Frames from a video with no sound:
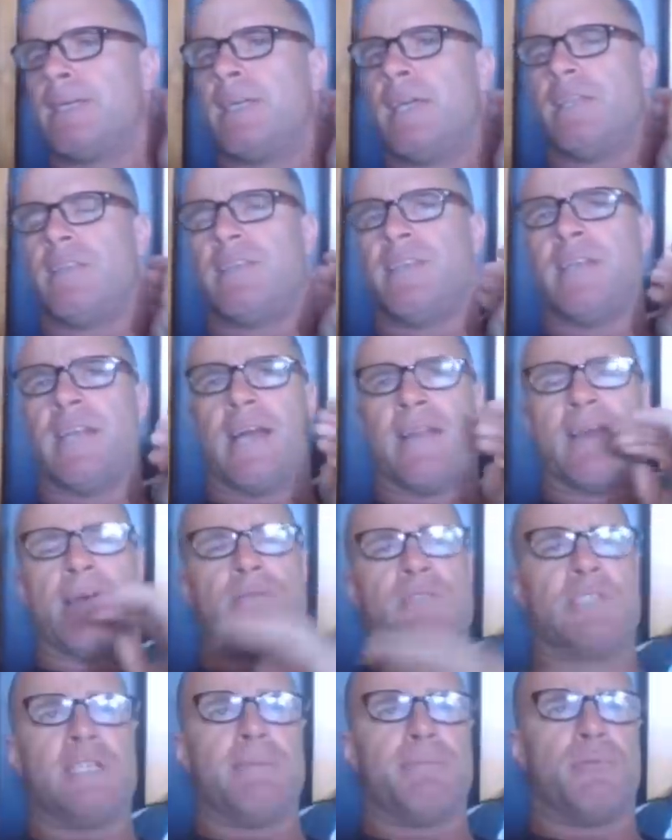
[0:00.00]
Kicked it,
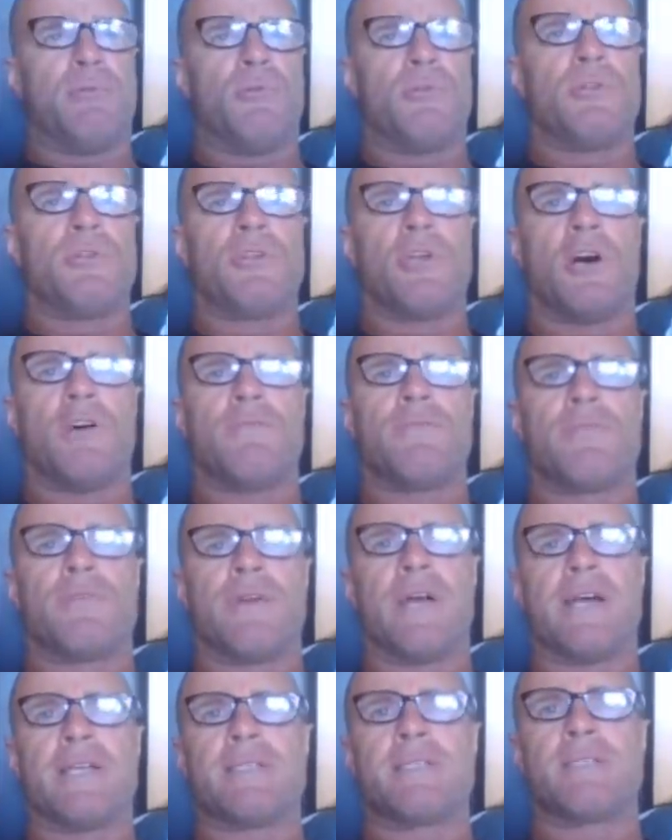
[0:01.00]
that was an important goal
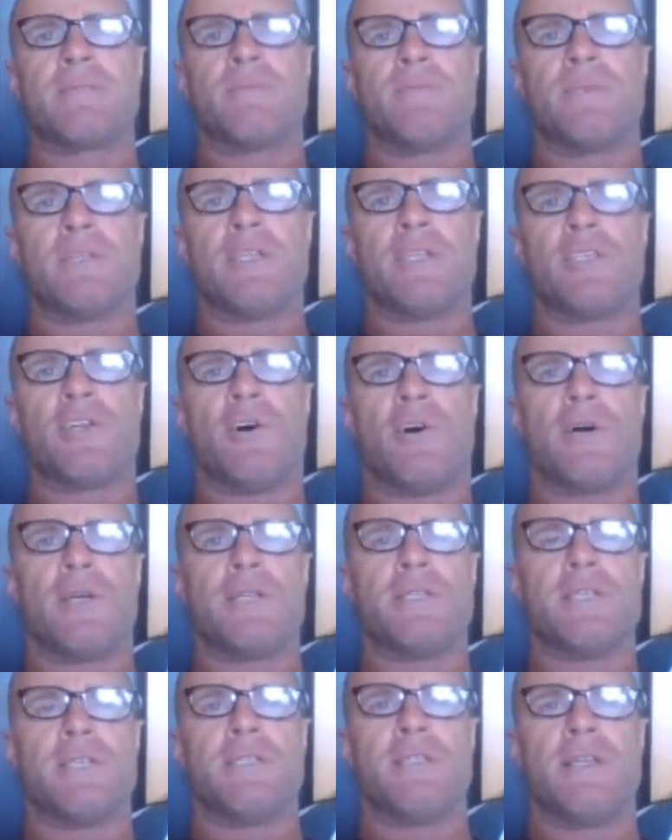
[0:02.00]
for us when the
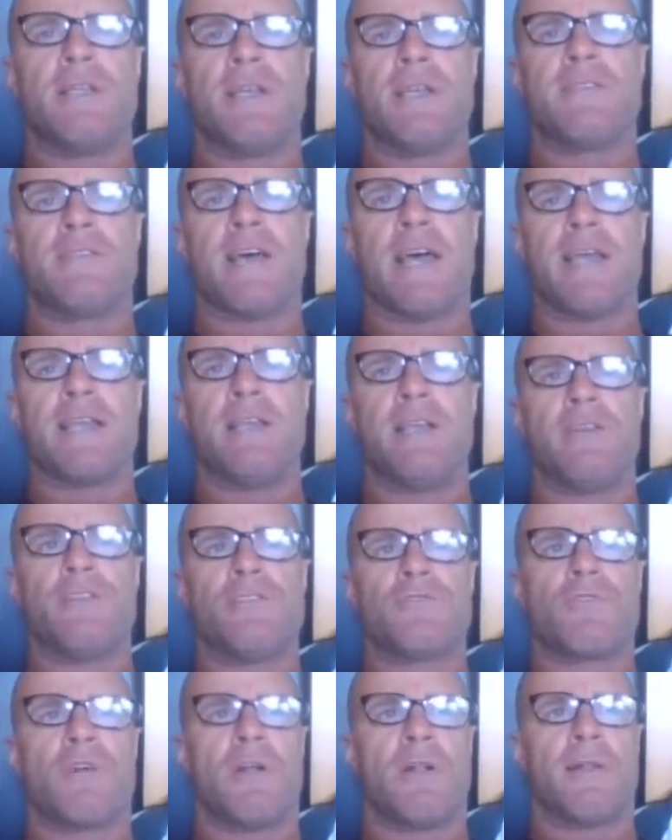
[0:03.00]
Tigers had taken
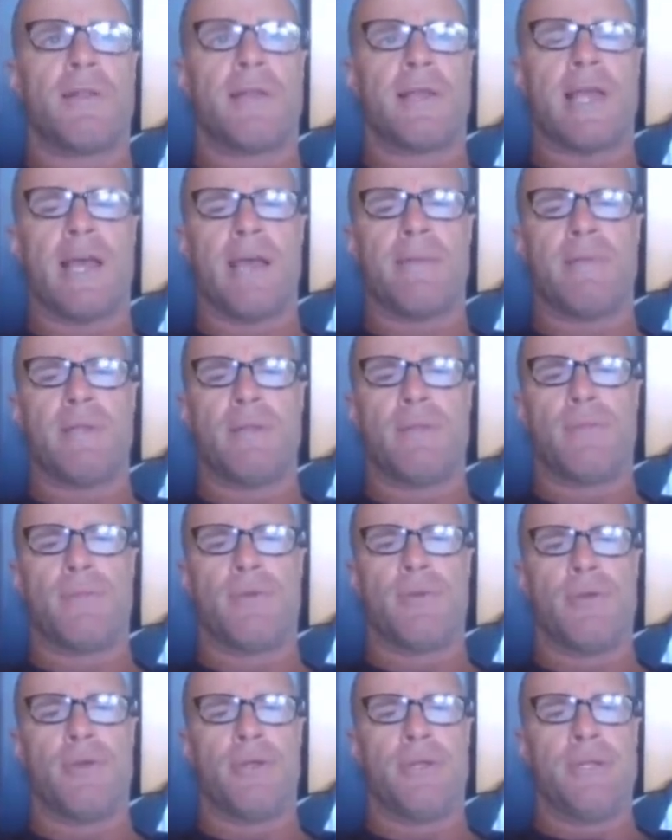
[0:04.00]
control of the game in the
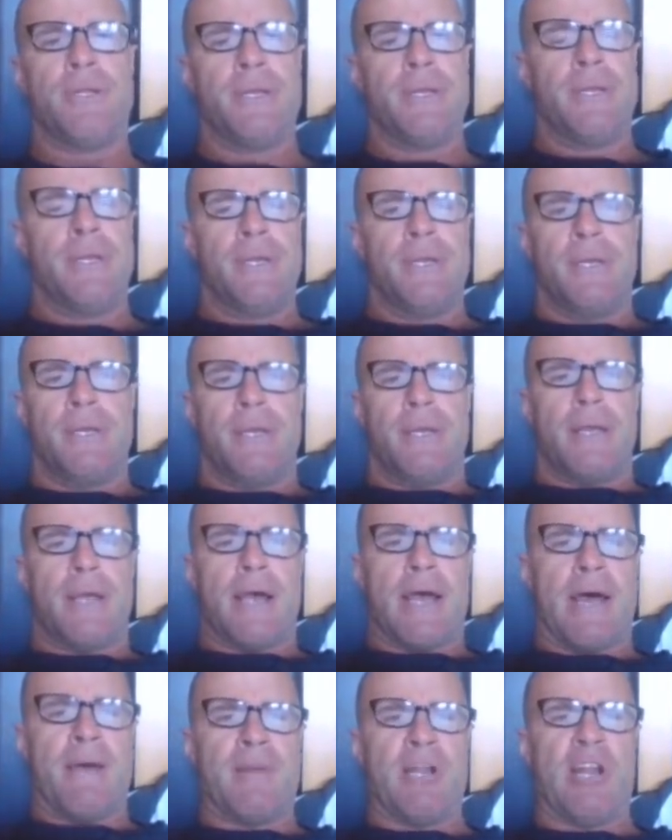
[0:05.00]
third.
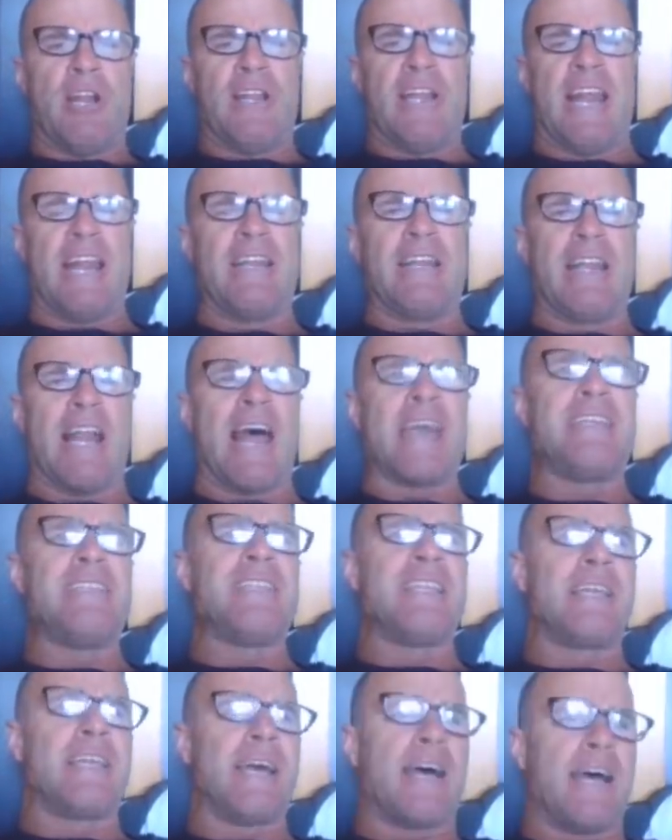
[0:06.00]
And then late
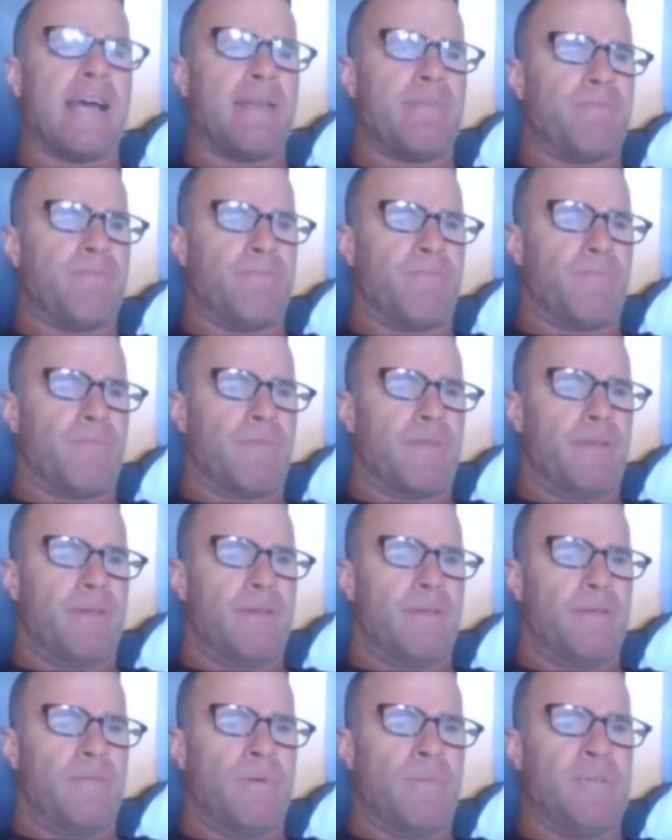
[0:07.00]
in the game,
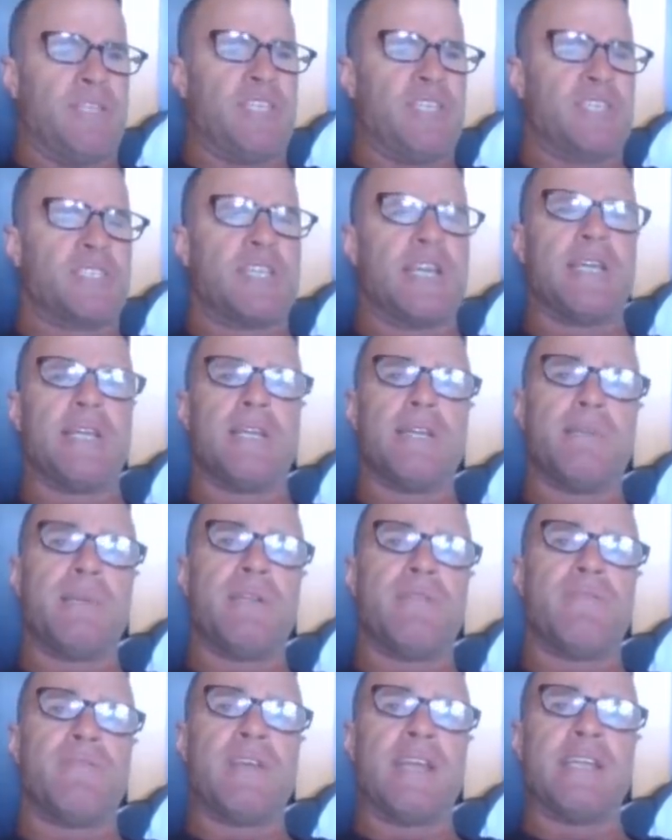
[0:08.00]
when we just needed a
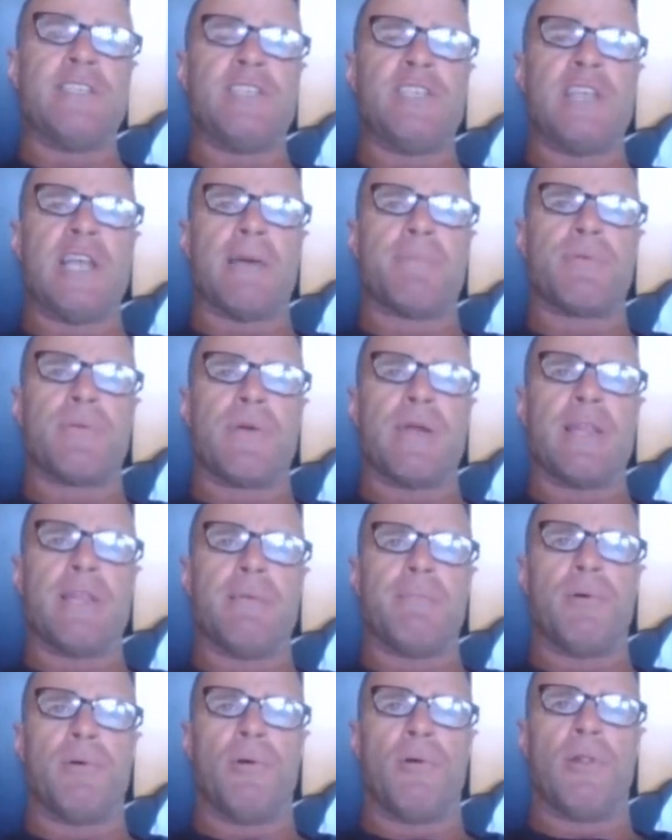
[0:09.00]
bit of energy up around
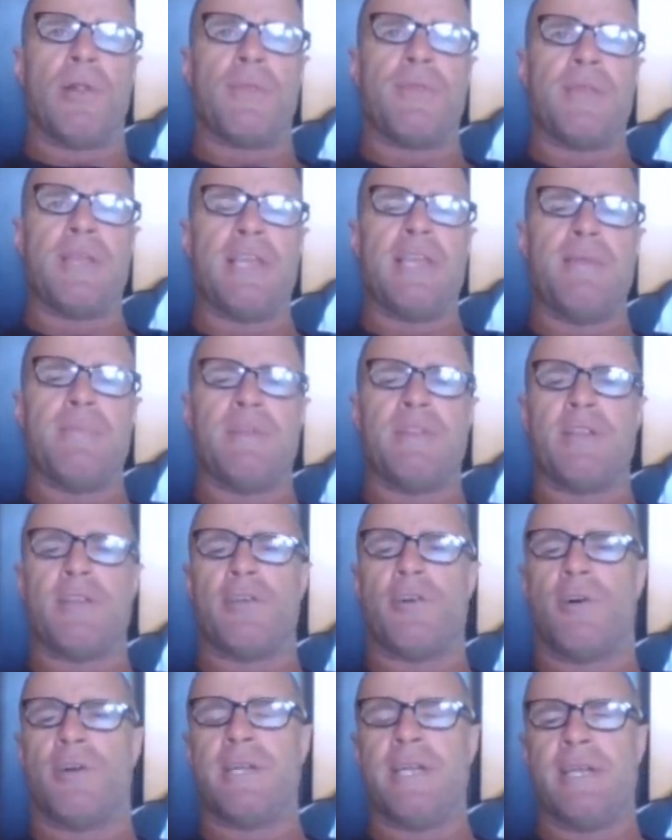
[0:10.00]
the ball, I think him and
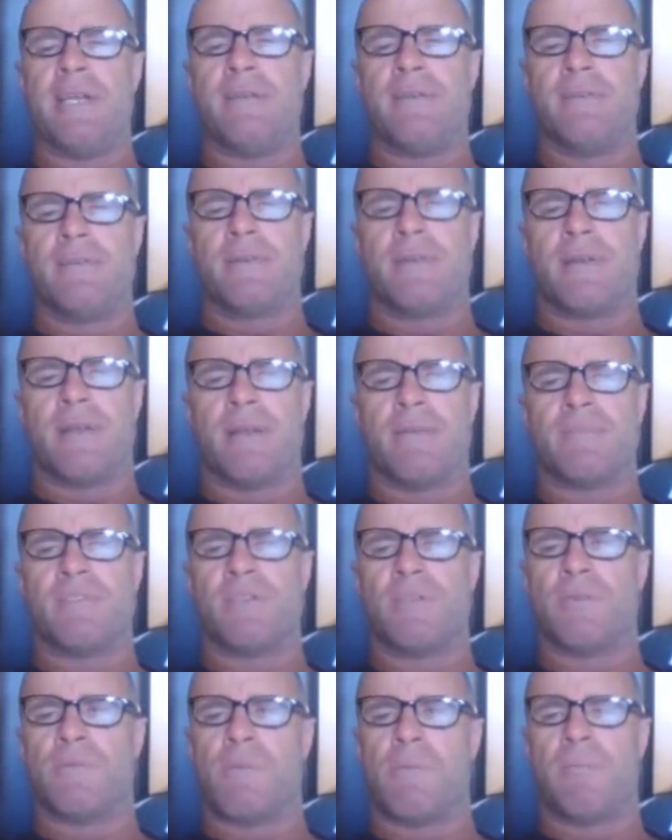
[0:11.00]
DeConning
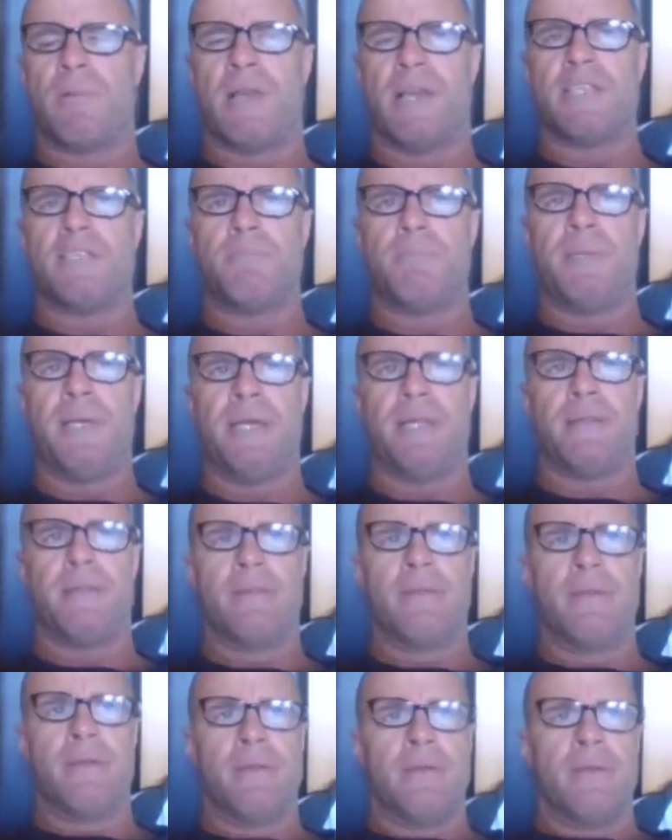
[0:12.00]
sort of replaced Pitt